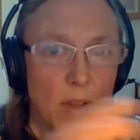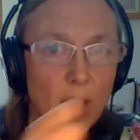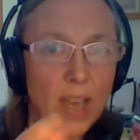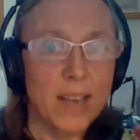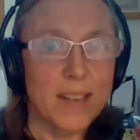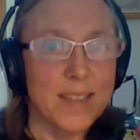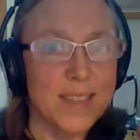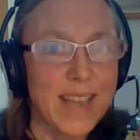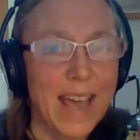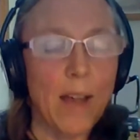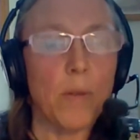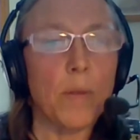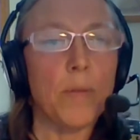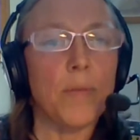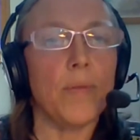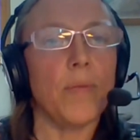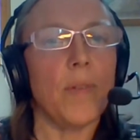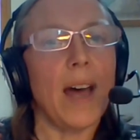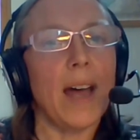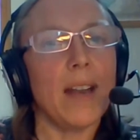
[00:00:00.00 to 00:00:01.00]

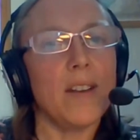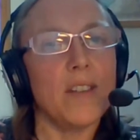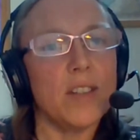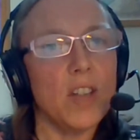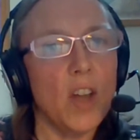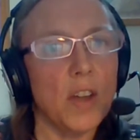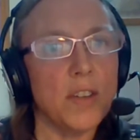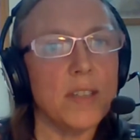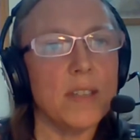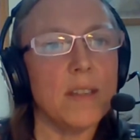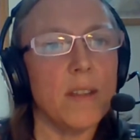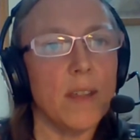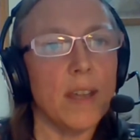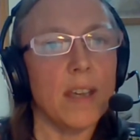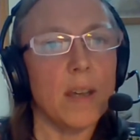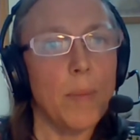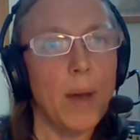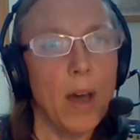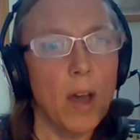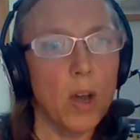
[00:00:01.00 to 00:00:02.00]
itself, and starting to
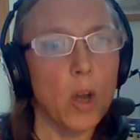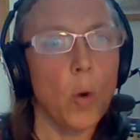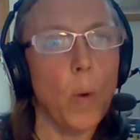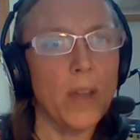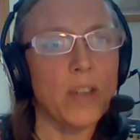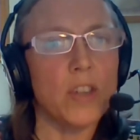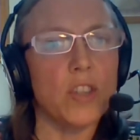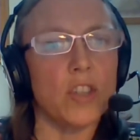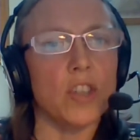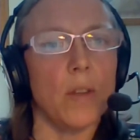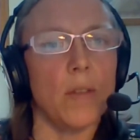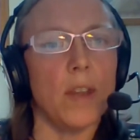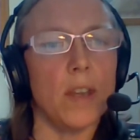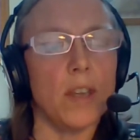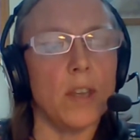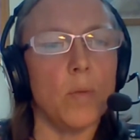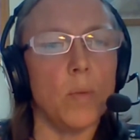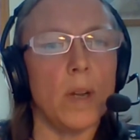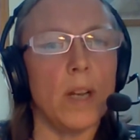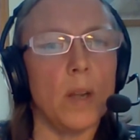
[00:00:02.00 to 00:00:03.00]
think about a question
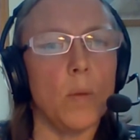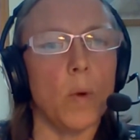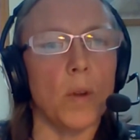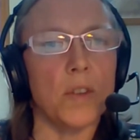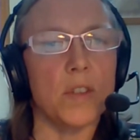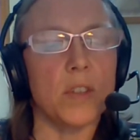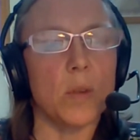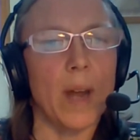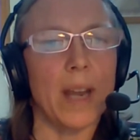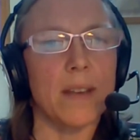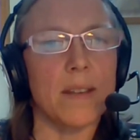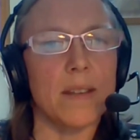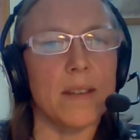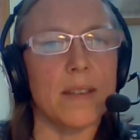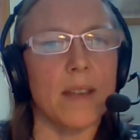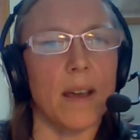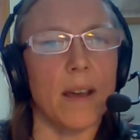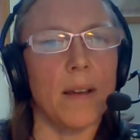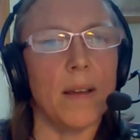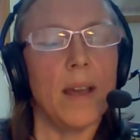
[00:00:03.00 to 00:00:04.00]
that you really want to
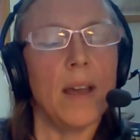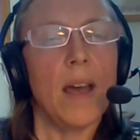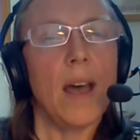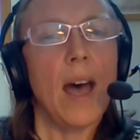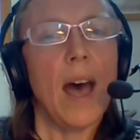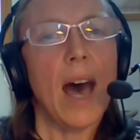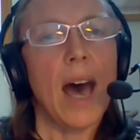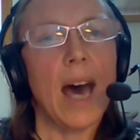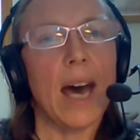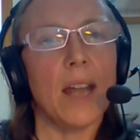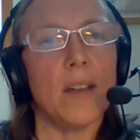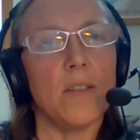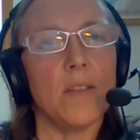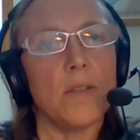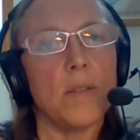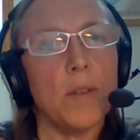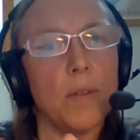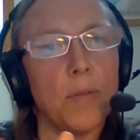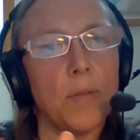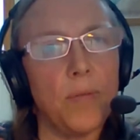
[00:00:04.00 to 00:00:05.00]
answer.
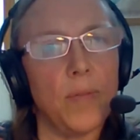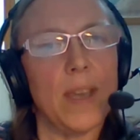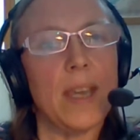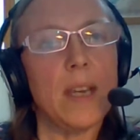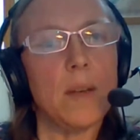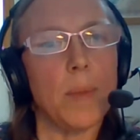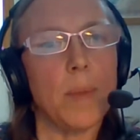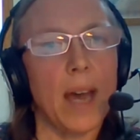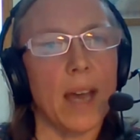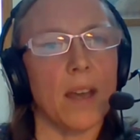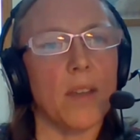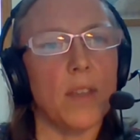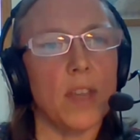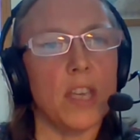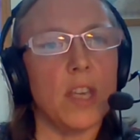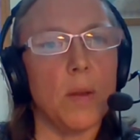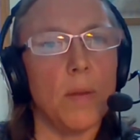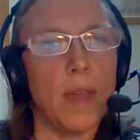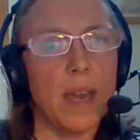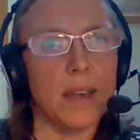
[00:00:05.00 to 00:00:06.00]
And the feedback
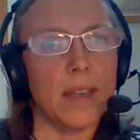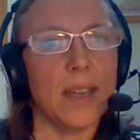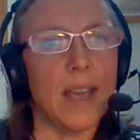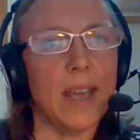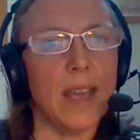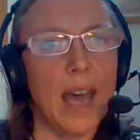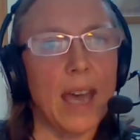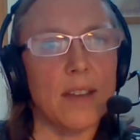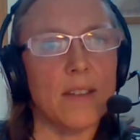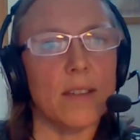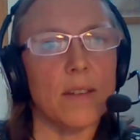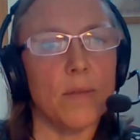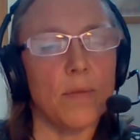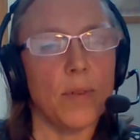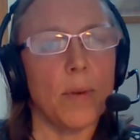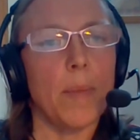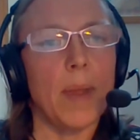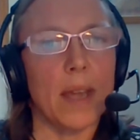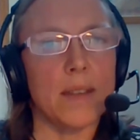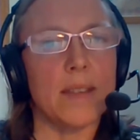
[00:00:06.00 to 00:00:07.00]
that you then get
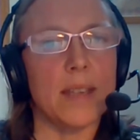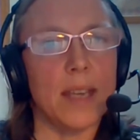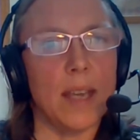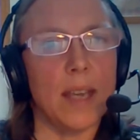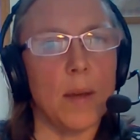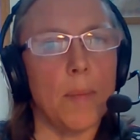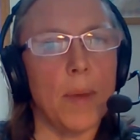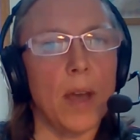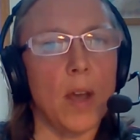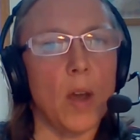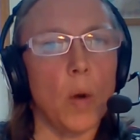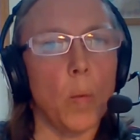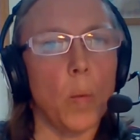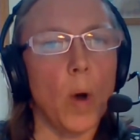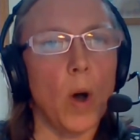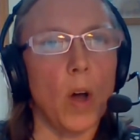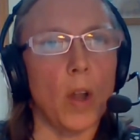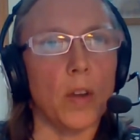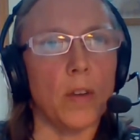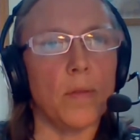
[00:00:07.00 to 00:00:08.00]
from that
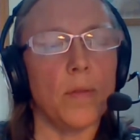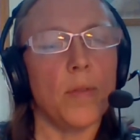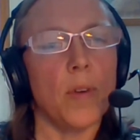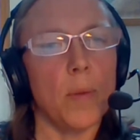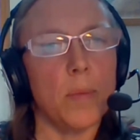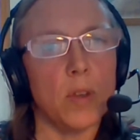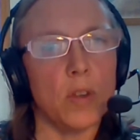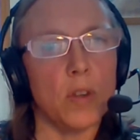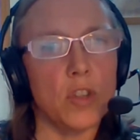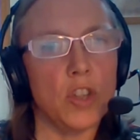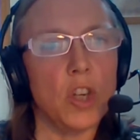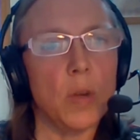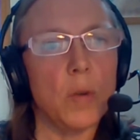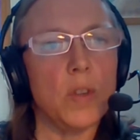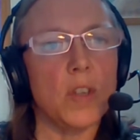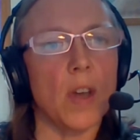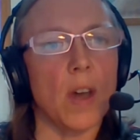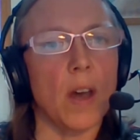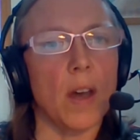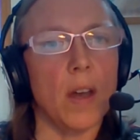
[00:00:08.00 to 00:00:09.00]
TMA01 from your
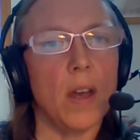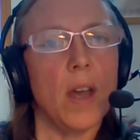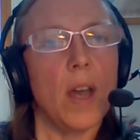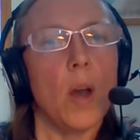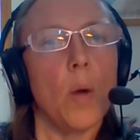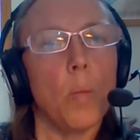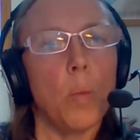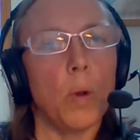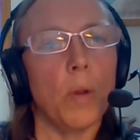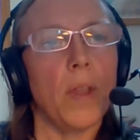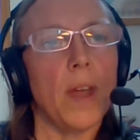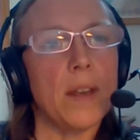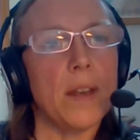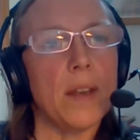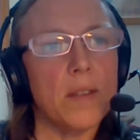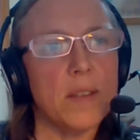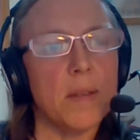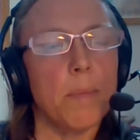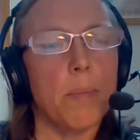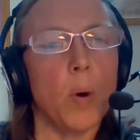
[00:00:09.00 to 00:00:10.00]
tutor will then
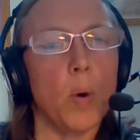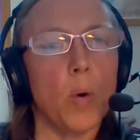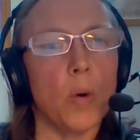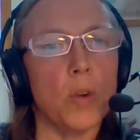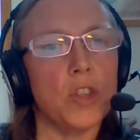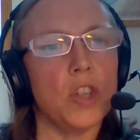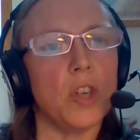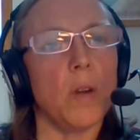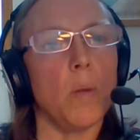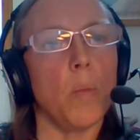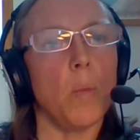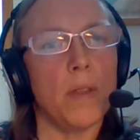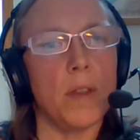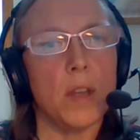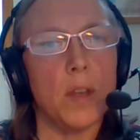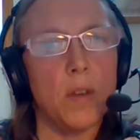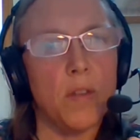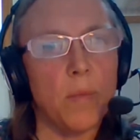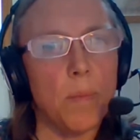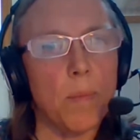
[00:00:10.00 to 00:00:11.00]
support you in whether
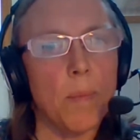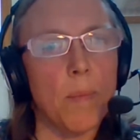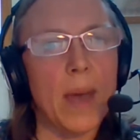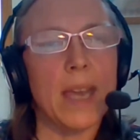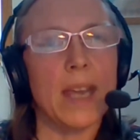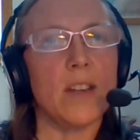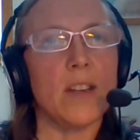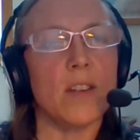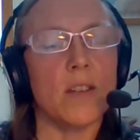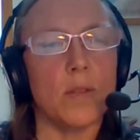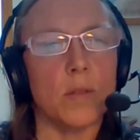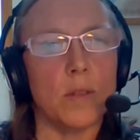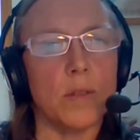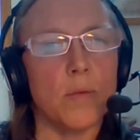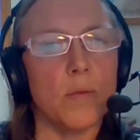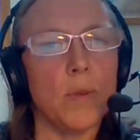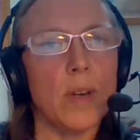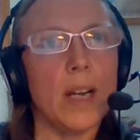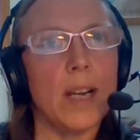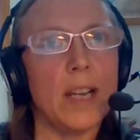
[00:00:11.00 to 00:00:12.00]
you've made a sort
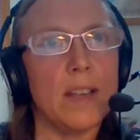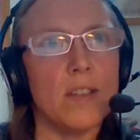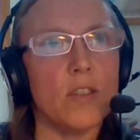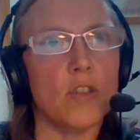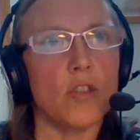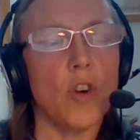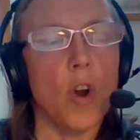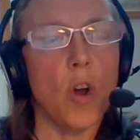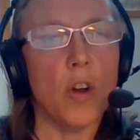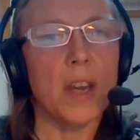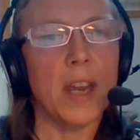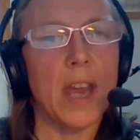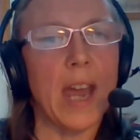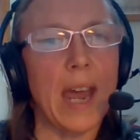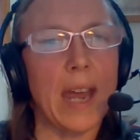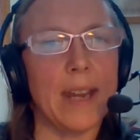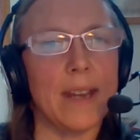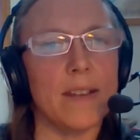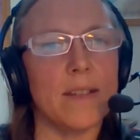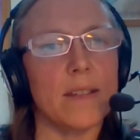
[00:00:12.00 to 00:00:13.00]
of really strong
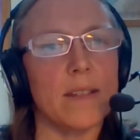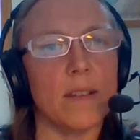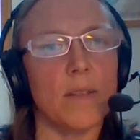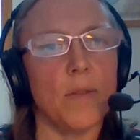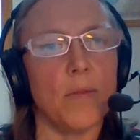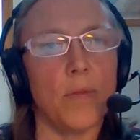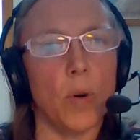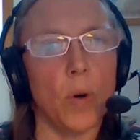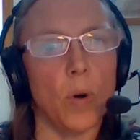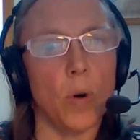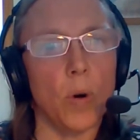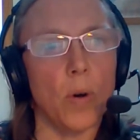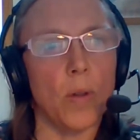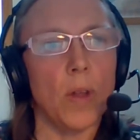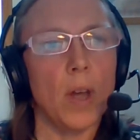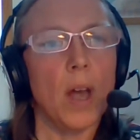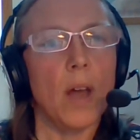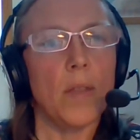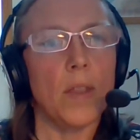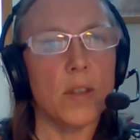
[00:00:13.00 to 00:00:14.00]
case for
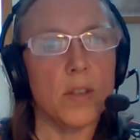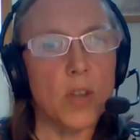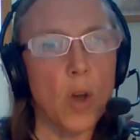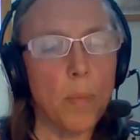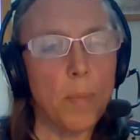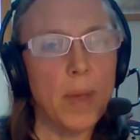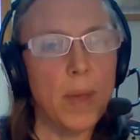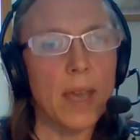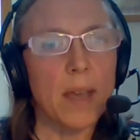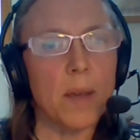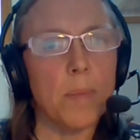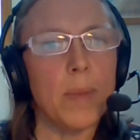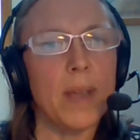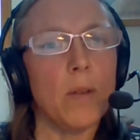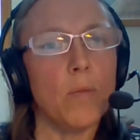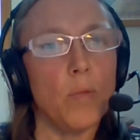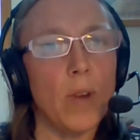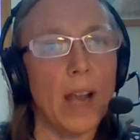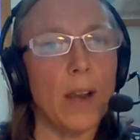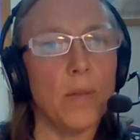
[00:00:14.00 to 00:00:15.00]
the topic
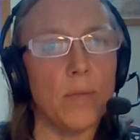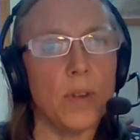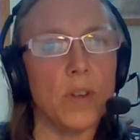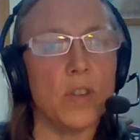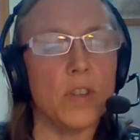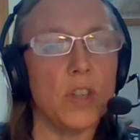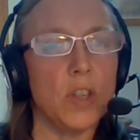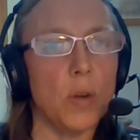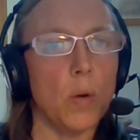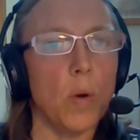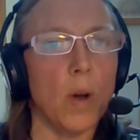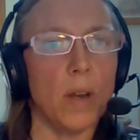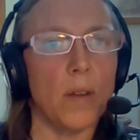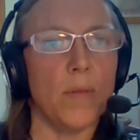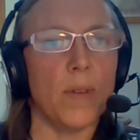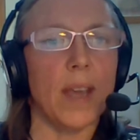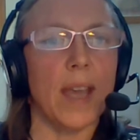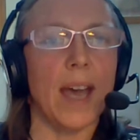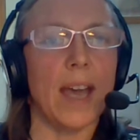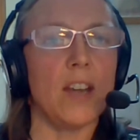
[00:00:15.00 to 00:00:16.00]
being relevant to your
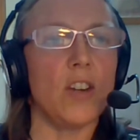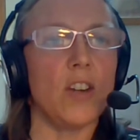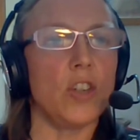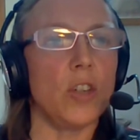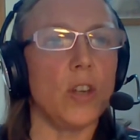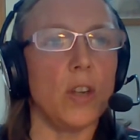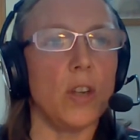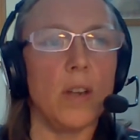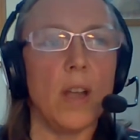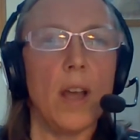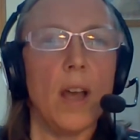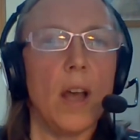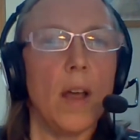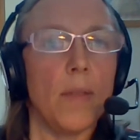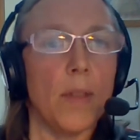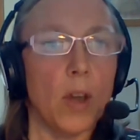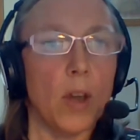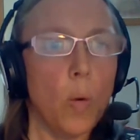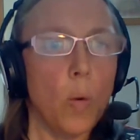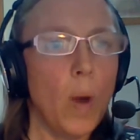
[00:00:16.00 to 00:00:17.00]
qualification,
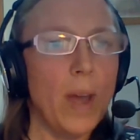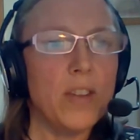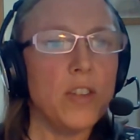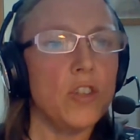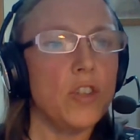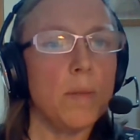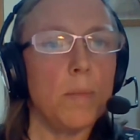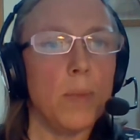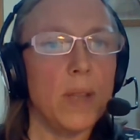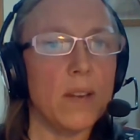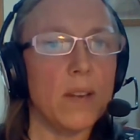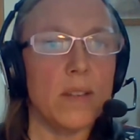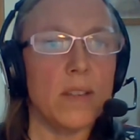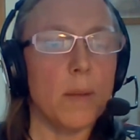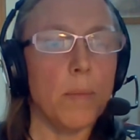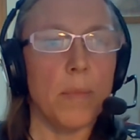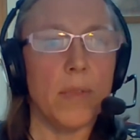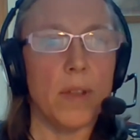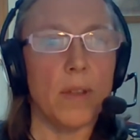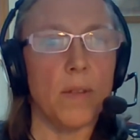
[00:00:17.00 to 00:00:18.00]
the question being
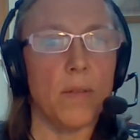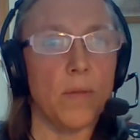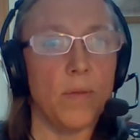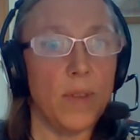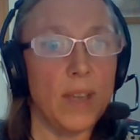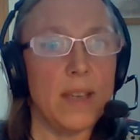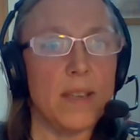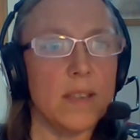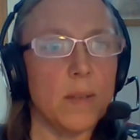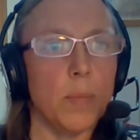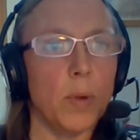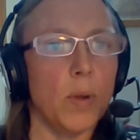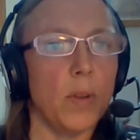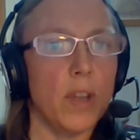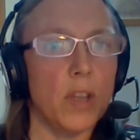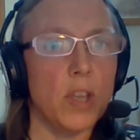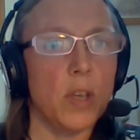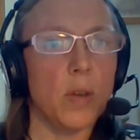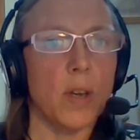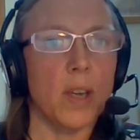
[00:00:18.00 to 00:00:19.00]
something feasible
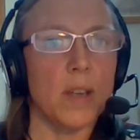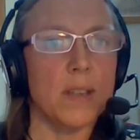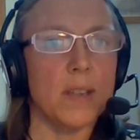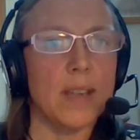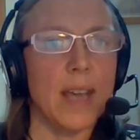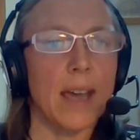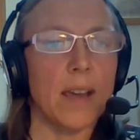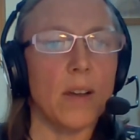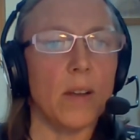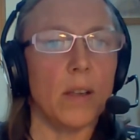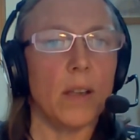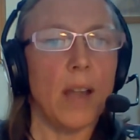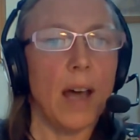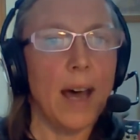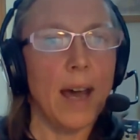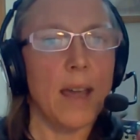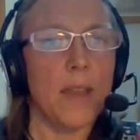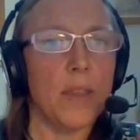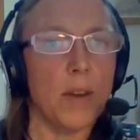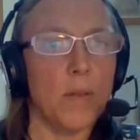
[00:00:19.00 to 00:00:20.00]
that you can tackle
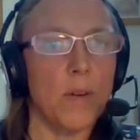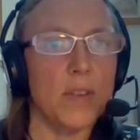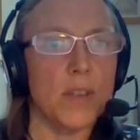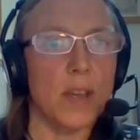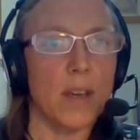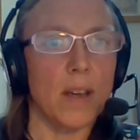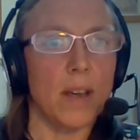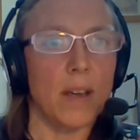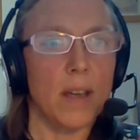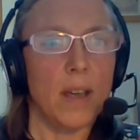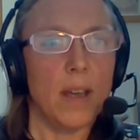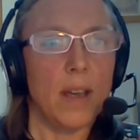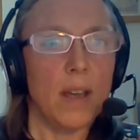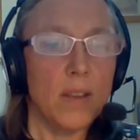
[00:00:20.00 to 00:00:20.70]
either as a